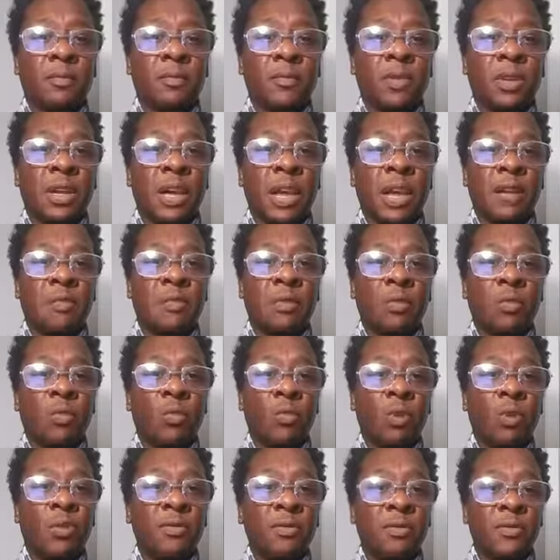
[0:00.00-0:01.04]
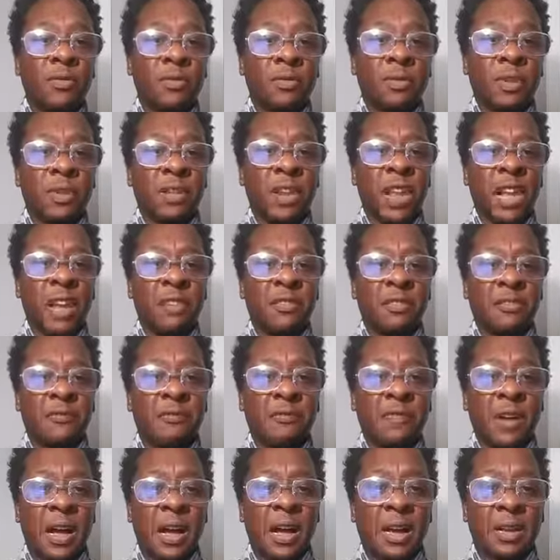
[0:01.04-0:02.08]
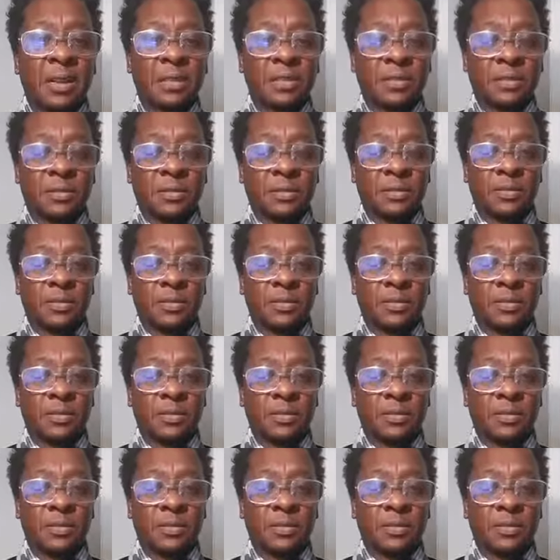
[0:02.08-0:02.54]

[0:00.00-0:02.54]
You have the wolf and you have the fox.